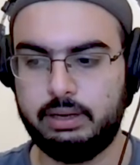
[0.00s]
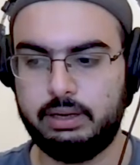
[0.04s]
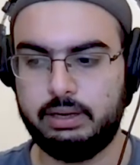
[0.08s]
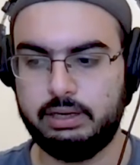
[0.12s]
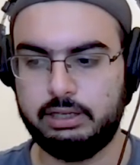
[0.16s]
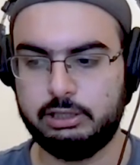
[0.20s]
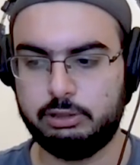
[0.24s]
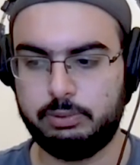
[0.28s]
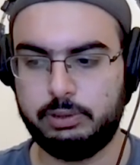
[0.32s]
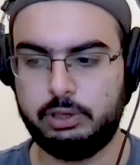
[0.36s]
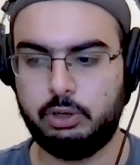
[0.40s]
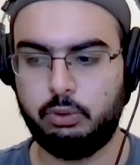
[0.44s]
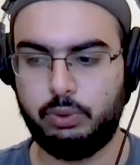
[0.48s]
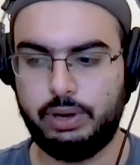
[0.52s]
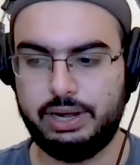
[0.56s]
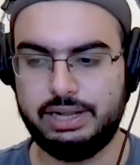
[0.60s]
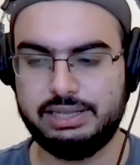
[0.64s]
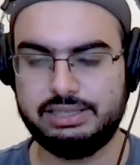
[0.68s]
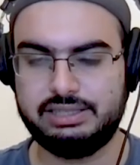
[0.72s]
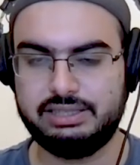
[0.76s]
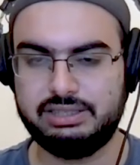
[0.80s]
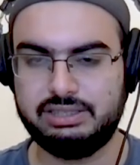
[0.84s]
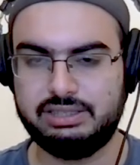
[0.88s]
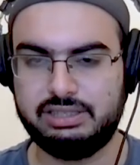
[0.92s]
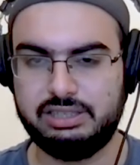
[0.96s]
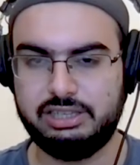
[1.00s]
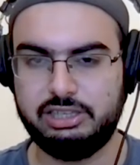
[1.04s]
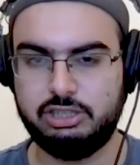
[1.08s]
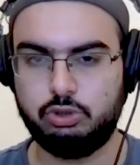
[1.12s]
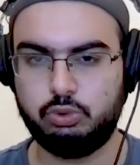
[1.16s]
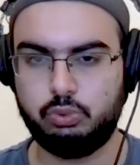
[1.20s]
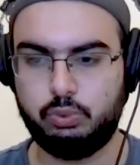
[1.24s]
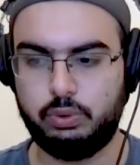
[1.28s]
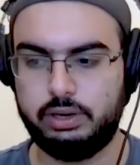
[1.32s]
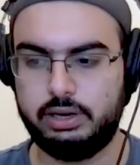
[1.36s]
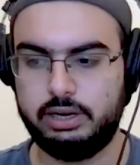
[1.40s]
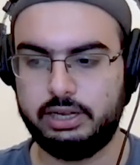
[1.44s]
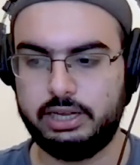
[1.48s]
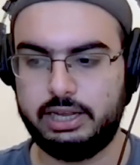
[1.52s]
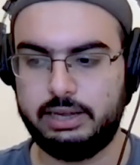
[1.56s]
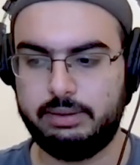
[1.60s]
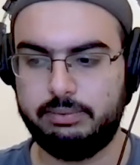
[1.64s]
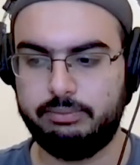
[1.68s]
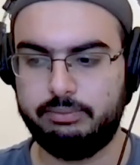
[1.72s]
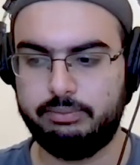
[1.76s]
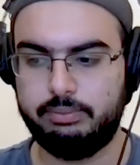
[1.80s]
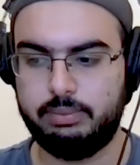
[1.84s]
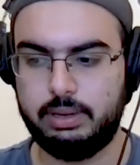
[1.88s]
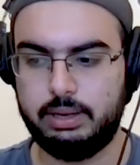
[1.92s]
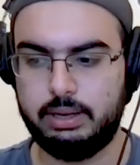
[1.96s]
It's been a while since Leeds won a
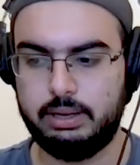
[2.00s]
game